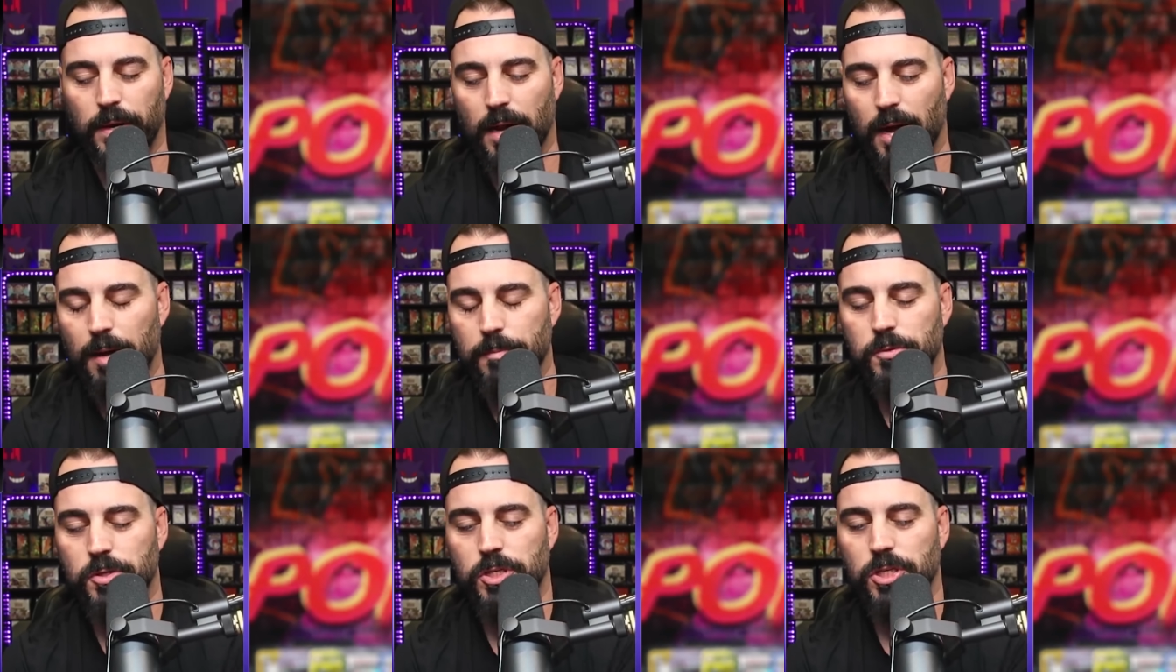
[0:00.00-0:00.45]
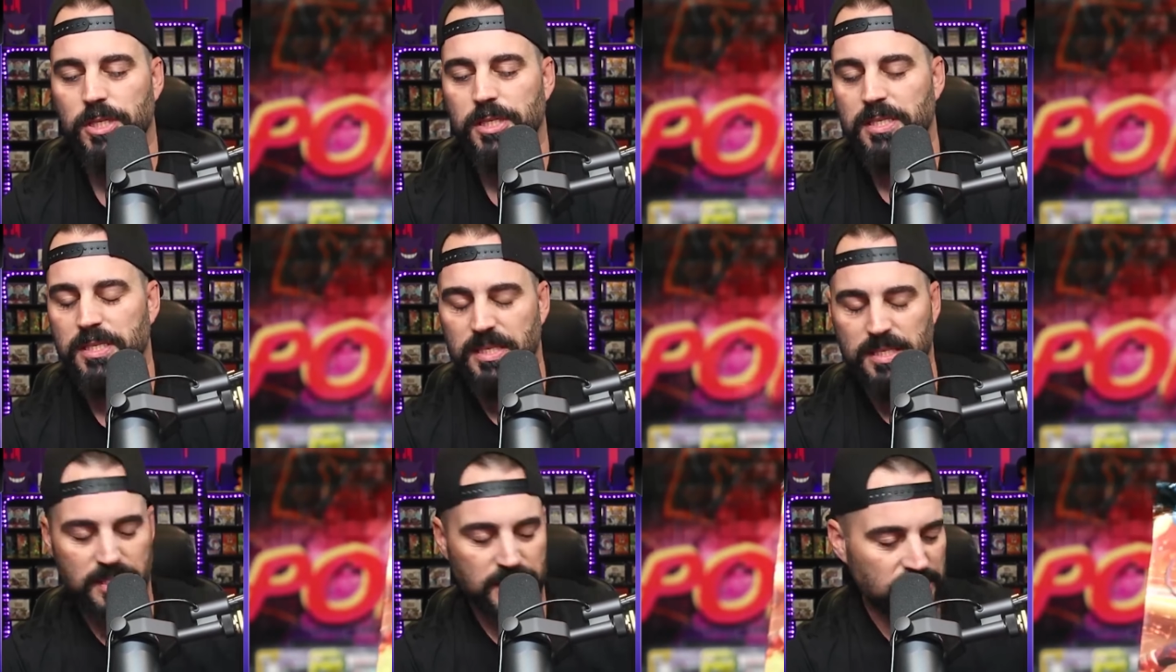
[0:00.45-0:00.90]
but I'm
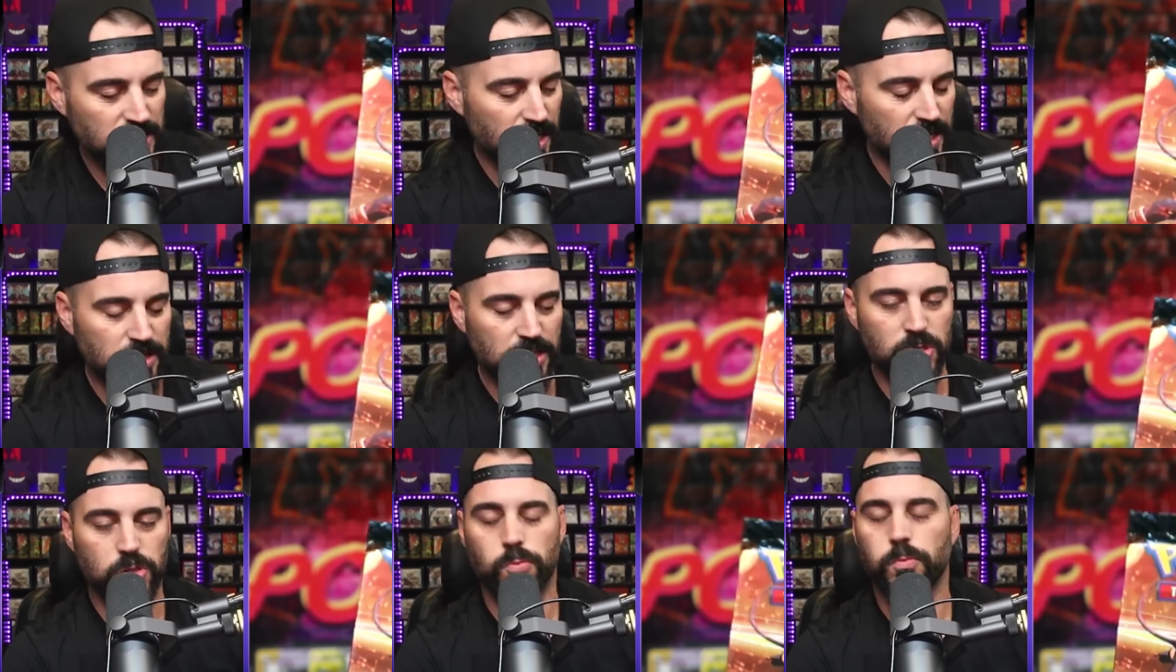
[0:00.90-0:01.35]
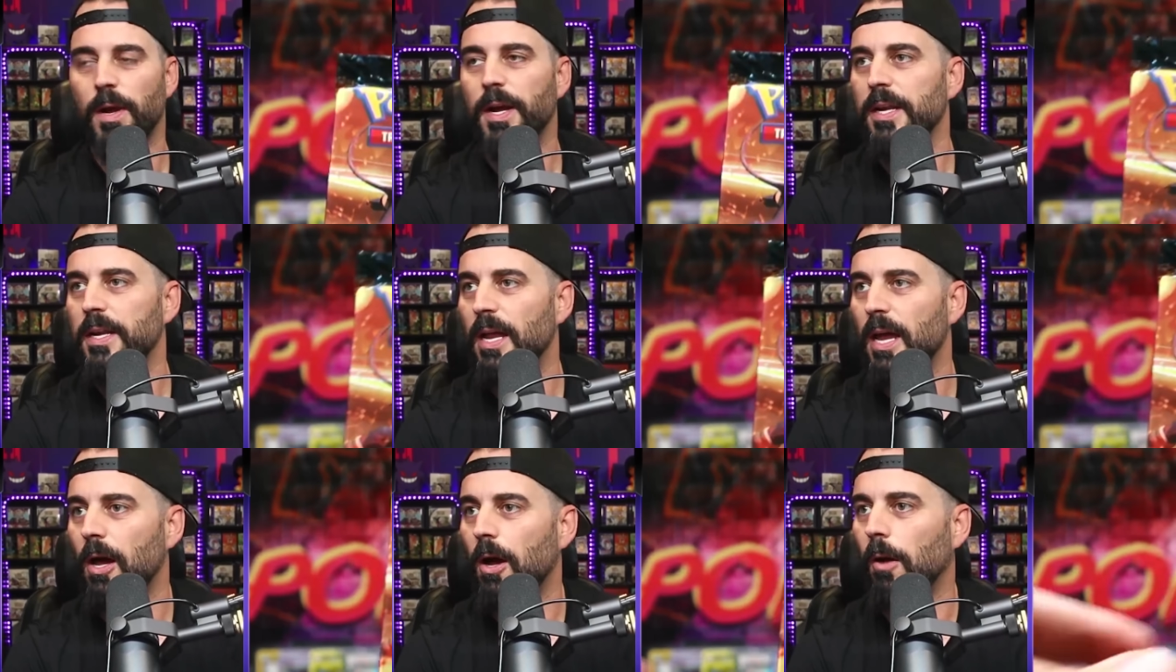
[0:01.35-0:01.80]
just saying this
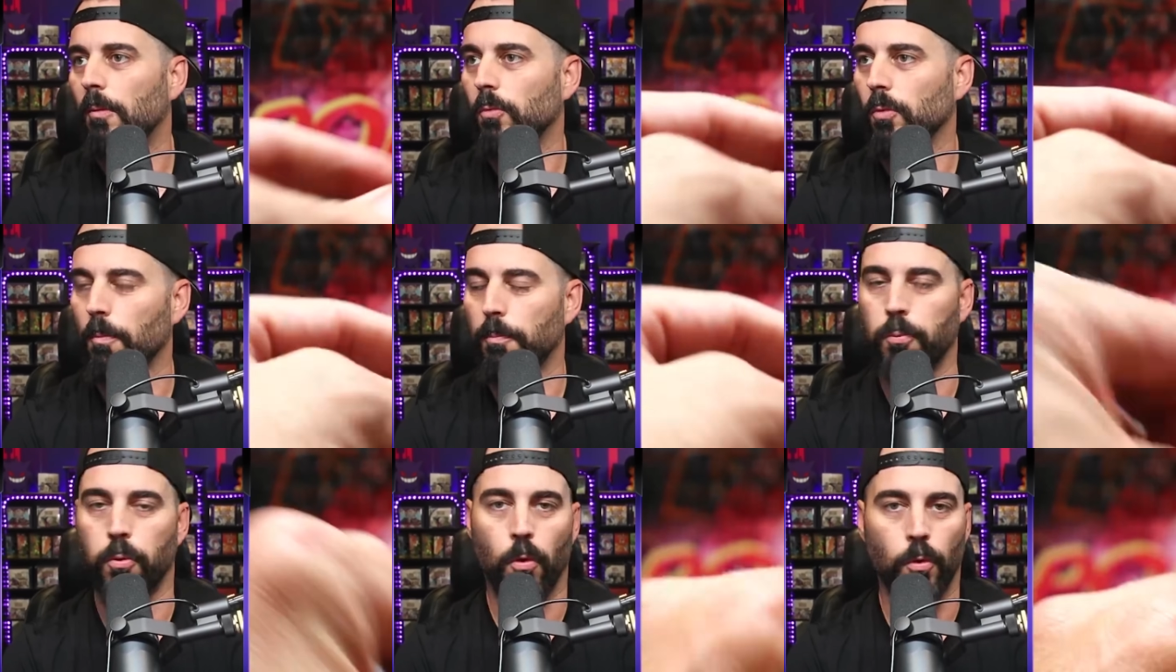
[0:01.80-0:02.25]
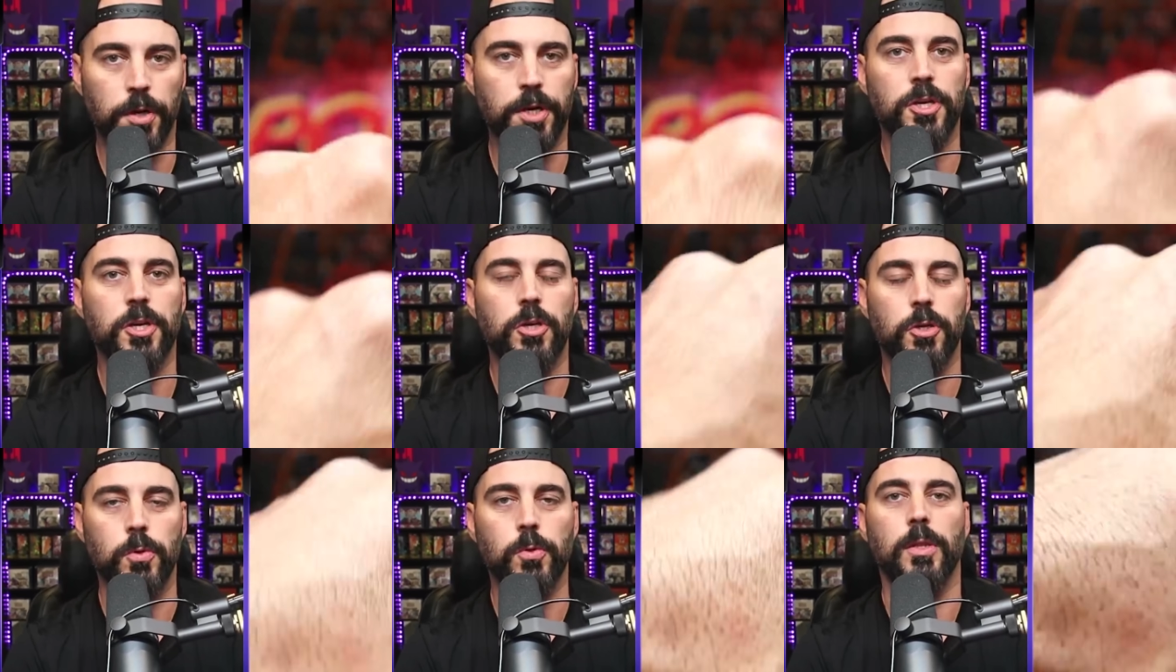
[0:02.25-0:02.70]
right now. I'm
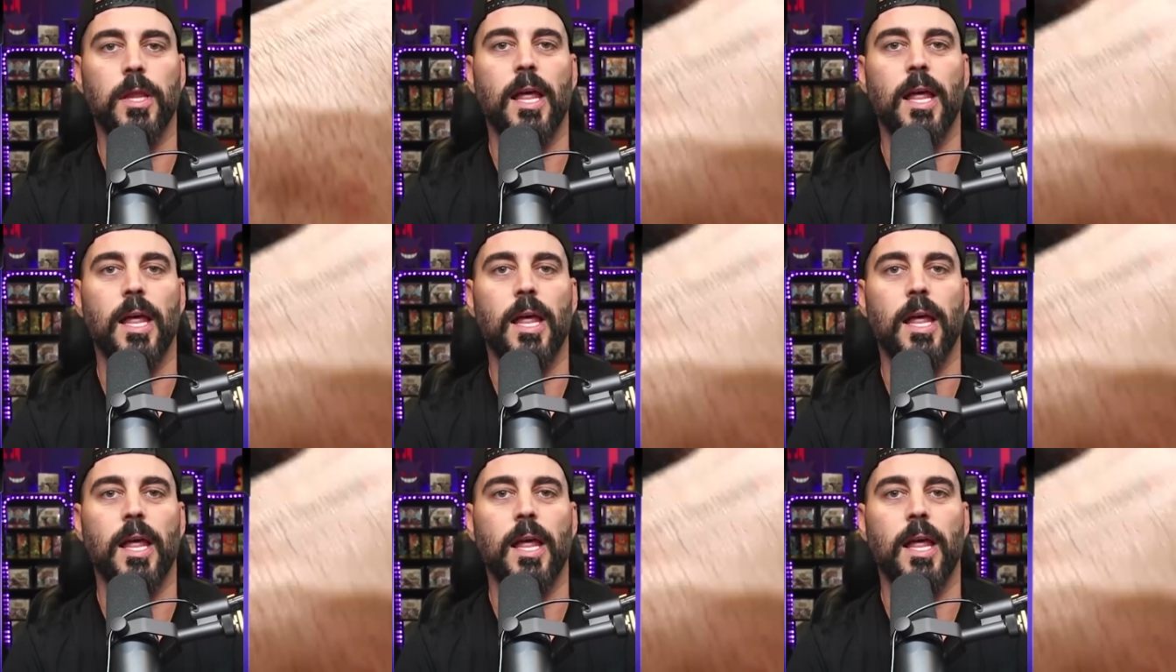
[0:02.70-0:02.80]
reporting to you